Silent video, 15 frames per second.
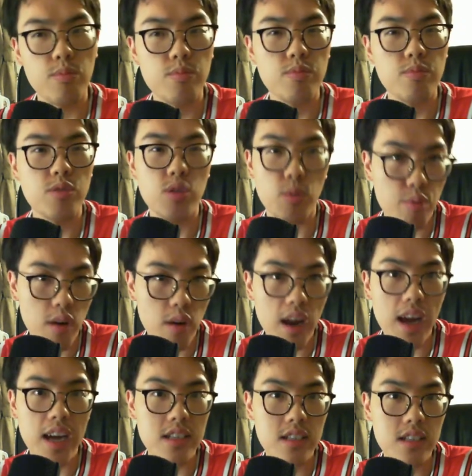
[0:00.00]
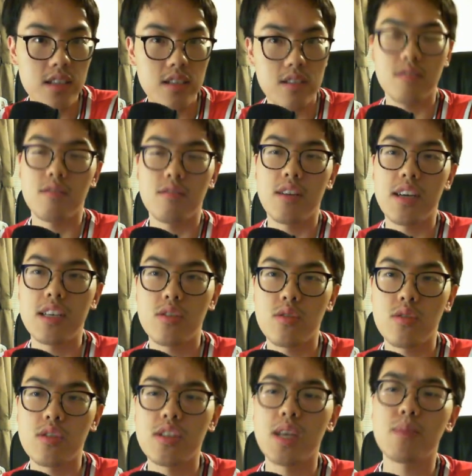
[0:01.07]
surprise, right? So
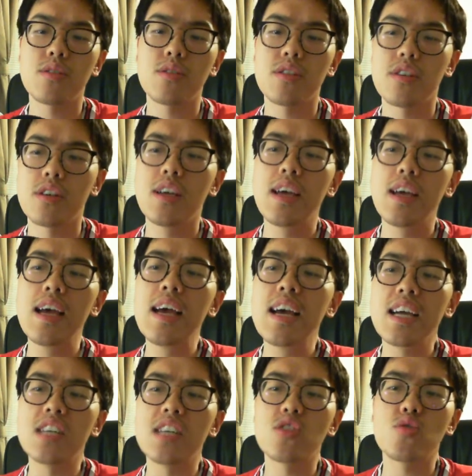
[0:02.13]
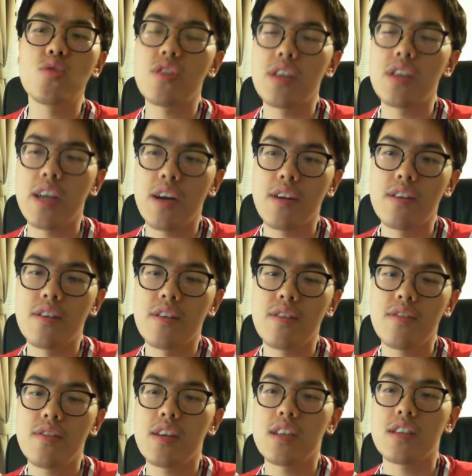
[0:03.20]
he's able to control the narrative
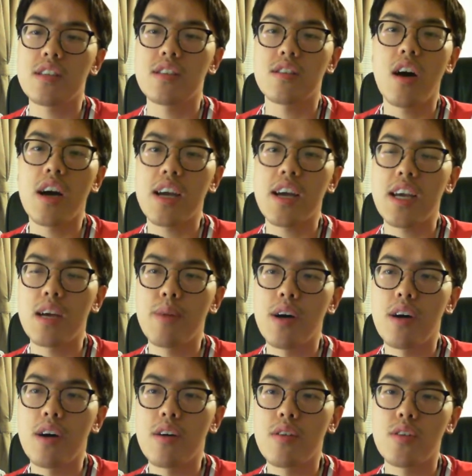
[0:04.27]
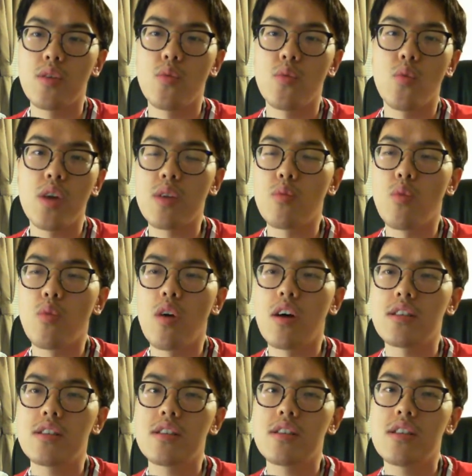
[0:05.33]
into talking about, what he
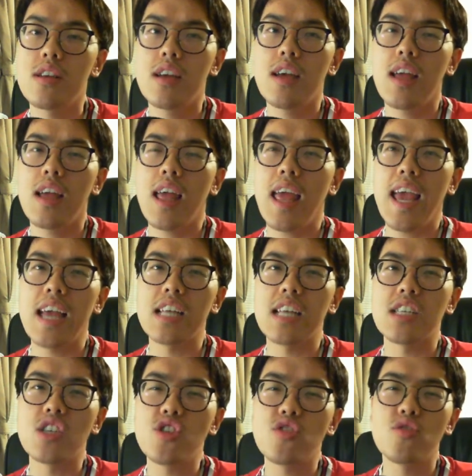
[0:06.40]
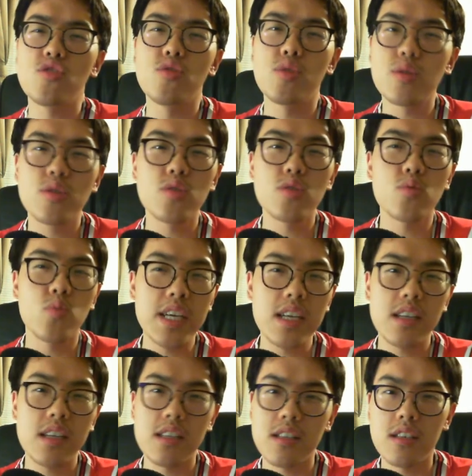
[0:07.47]
wants. And he just knows his
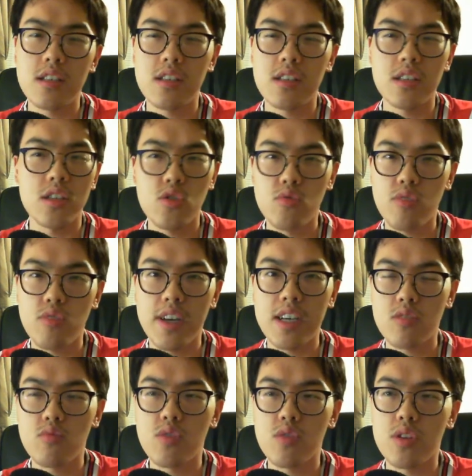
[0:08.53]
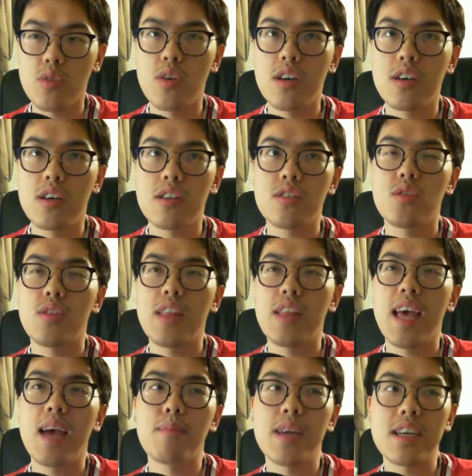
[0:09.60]
weaknesses and strengths really well. So
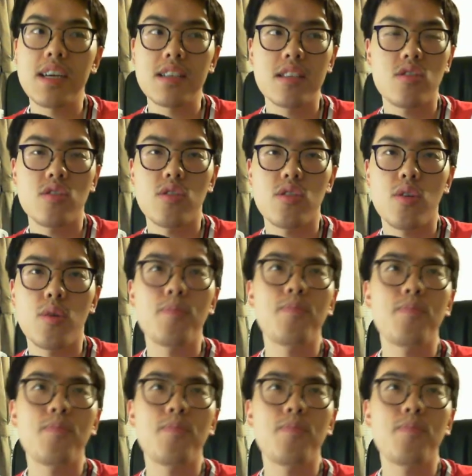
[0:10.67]
that makes it so